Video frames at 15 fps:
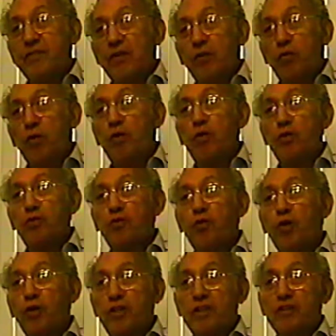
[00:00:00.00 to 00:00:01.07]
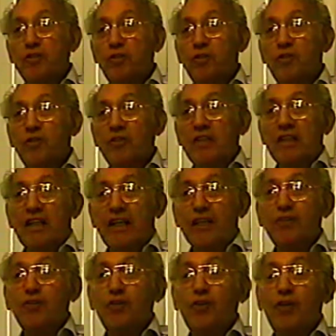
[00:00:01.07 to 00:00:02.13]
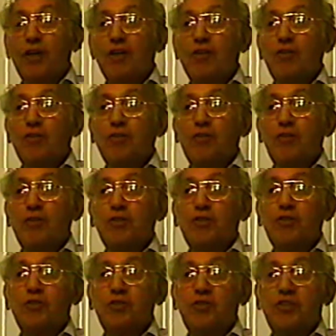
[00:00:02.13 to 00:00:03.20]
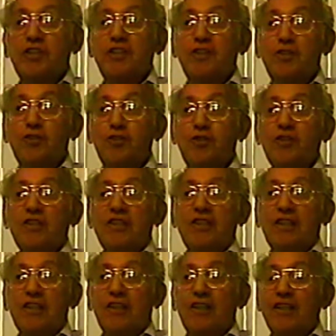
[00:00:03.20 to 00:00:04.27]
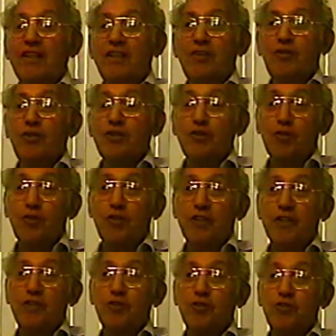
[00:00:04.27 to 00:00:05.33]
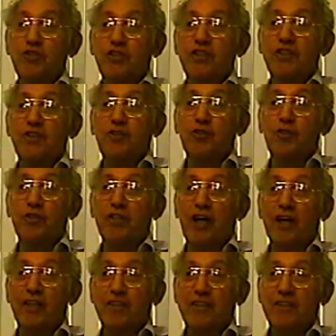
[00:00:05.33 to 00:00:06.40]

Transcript: we was walking, and you know how when you're scared, when you're kid, you're scared to the dark.